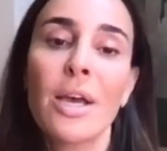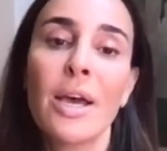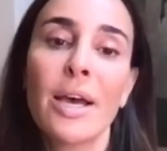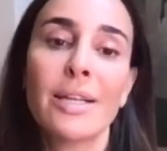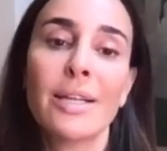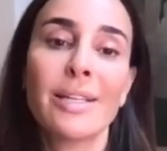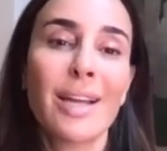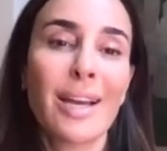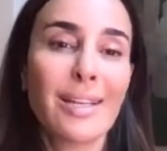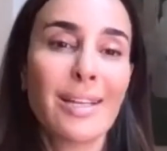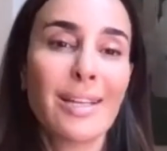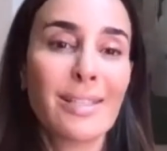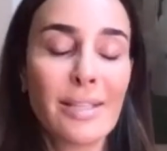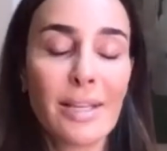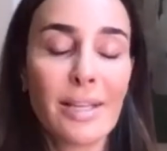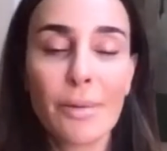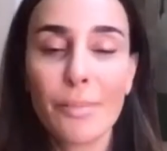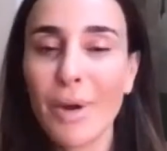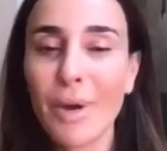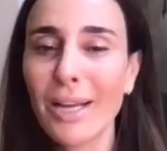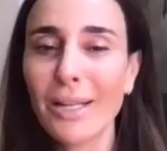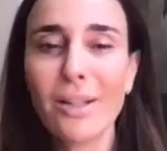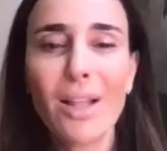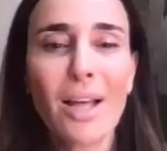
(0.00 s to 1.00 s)

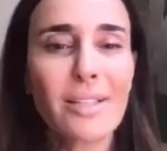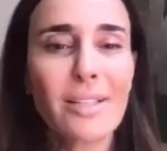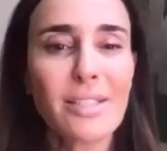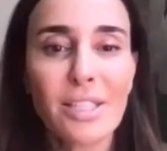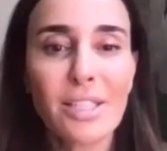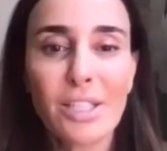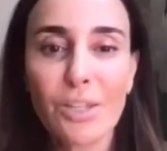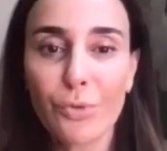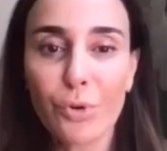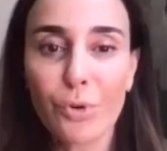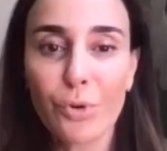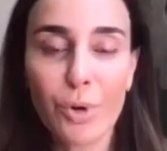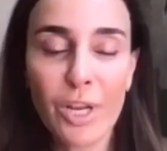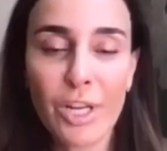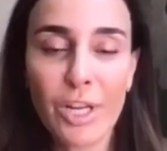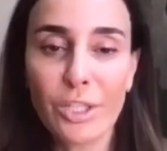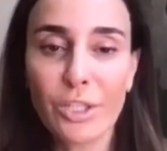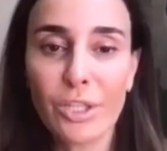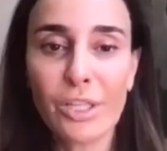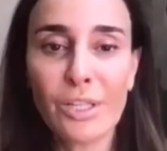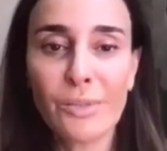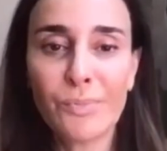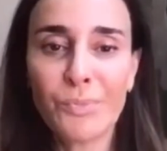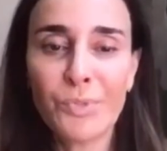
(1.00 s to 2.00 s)
niacinamide, lots of different
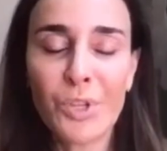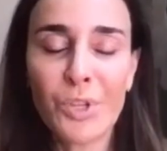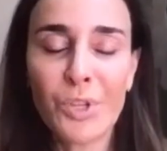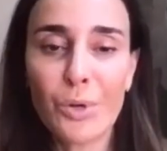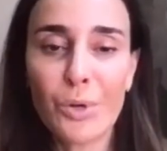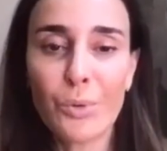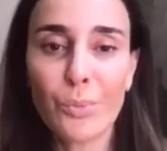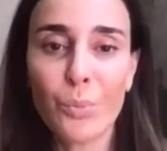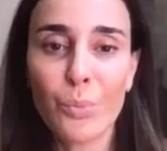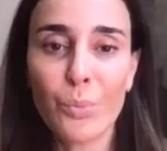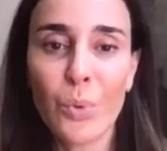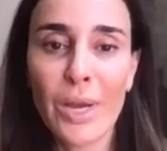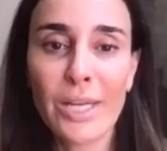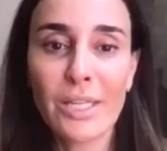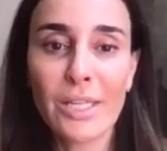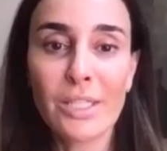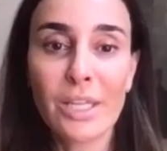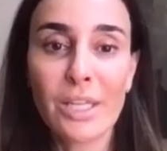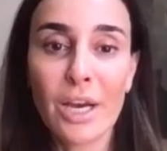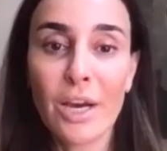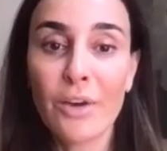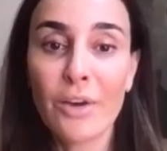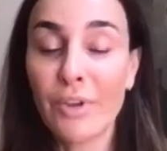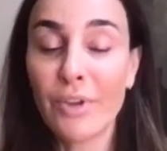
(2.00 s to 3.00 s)
in, you know ways
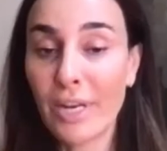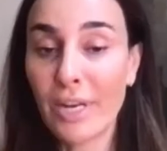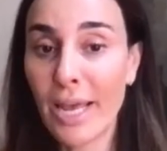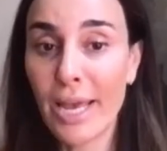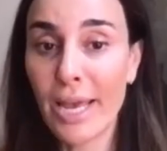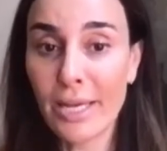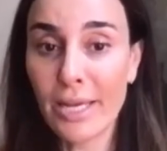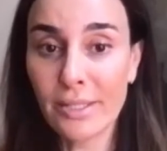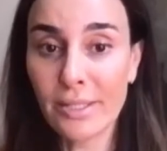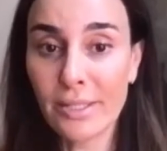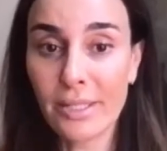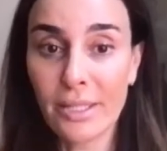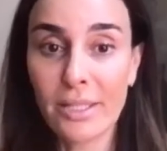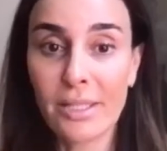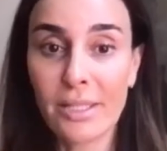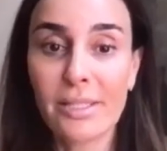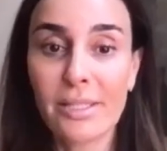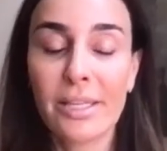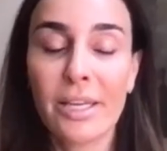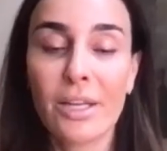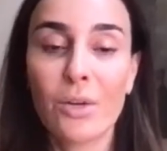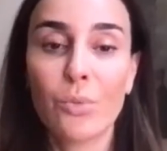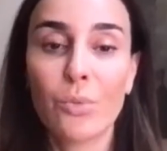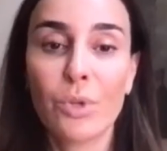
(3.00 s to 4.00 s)
of enhancing the
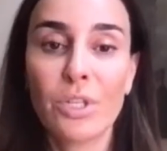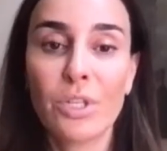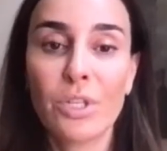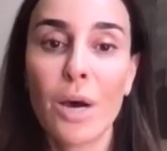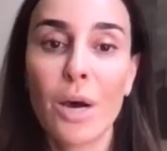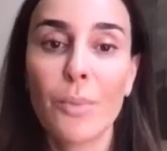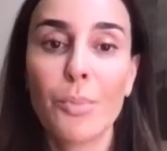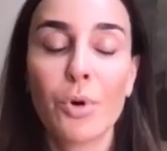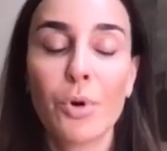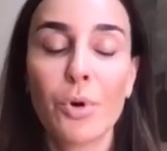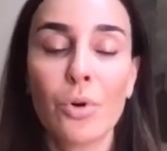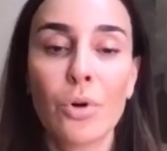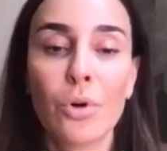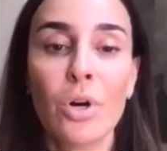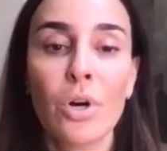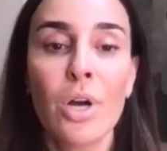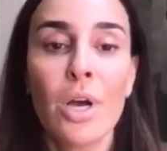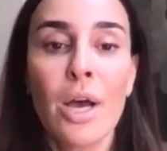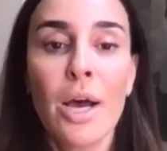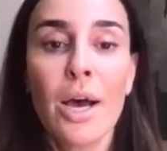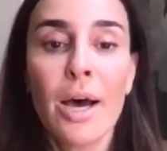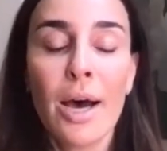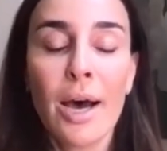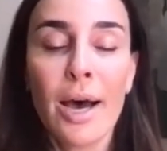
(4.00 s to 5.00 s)
skin with topical
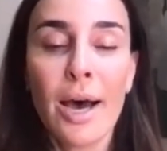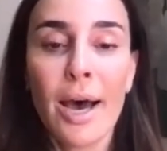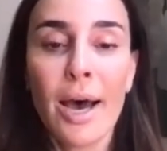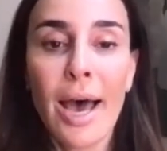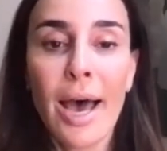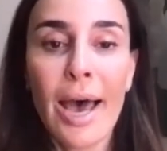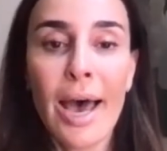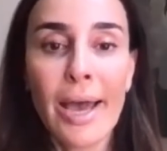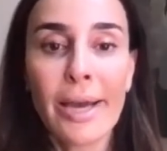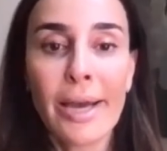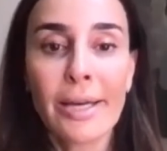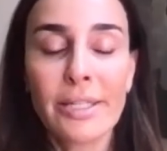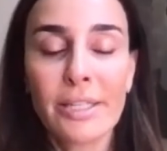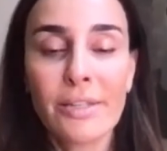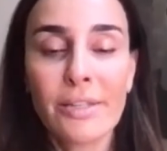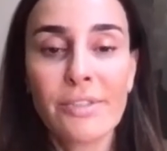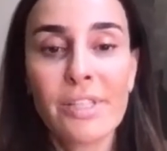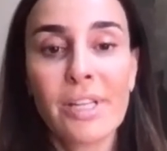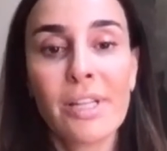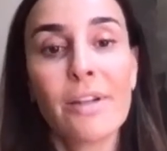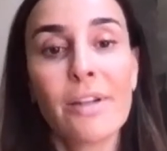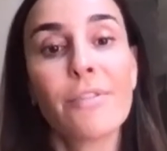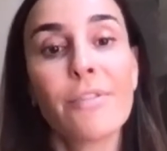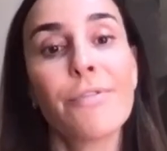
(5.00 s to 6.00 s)
uh,
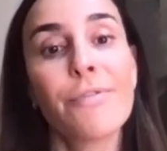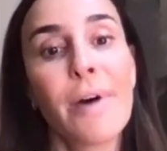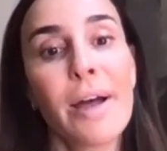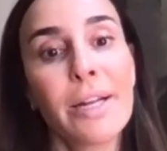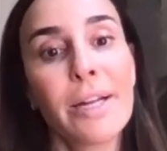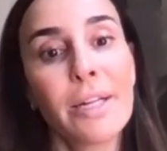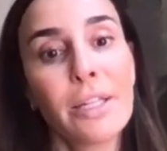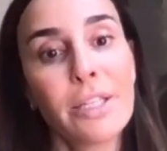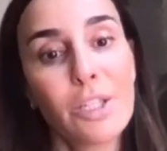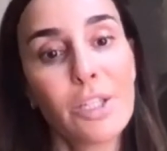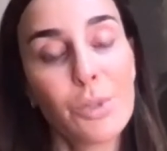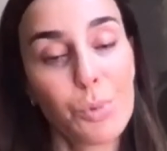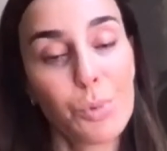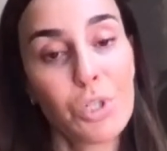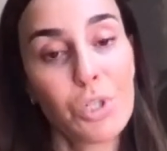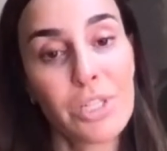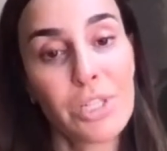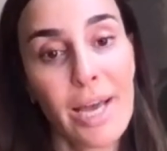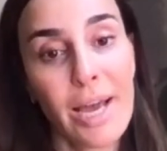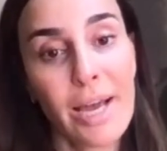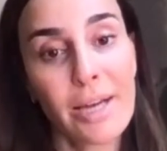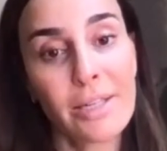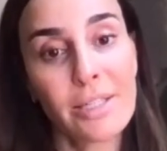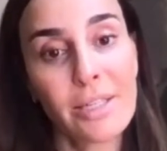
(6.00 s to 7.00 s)
actives, and then finally to
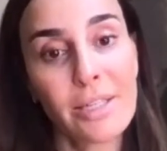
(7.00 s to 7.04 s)
protect.